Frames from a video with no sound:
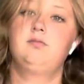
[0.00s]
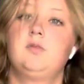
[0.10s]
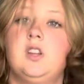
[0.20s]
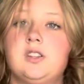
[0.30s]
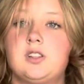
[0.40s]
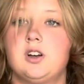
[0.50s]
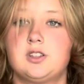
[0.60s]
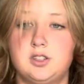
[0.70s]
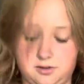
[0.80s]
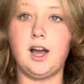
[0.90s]
It's
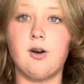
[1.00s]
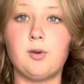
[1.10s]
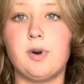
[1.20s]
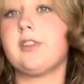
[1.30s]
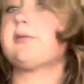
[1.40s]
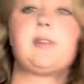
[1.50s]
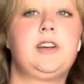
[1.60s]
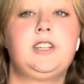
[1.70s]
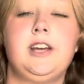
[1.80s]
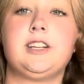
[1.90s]
awesome. I would wear this with like
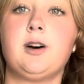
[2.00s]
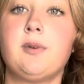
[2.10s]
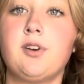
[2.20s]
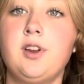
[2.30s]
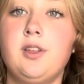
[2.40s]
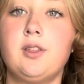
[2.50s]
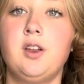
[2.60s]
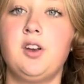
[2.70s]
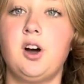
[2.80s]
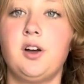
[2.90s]
a tank top underneath
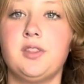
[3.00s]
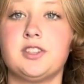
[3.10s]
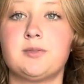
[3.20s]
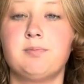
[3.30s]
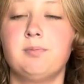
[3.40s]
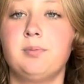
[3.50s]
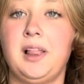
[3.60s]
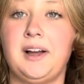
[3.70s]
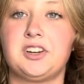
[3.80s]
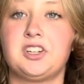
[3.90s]
and not this
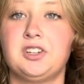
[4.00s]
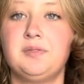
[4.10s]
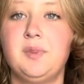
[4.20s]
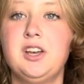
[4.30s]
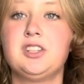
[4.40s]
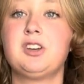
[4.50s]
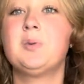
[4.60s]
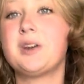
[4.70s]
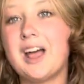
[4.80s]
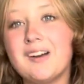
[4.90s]
black shirt. So it
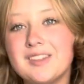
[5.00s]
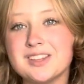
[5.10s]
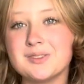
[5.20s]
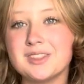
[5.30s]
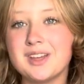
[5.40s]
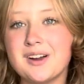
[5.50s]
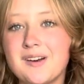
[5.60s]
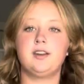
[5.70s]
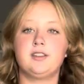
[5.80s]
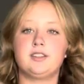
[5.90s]
wouldn't have this right there.
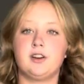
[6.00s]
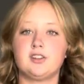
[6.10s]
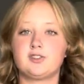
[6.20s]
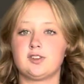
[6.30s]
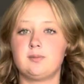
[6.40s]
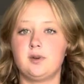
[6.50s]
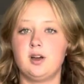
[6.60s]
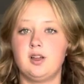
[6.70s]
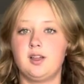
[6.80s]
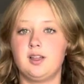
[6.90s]
And this yarn is from
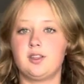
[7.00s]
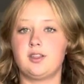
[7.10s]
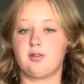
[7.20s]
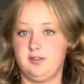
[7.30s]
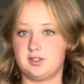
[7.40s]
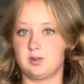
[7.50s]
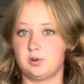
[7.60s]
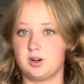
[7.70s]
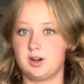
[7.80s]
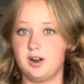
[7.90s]
the thrift store.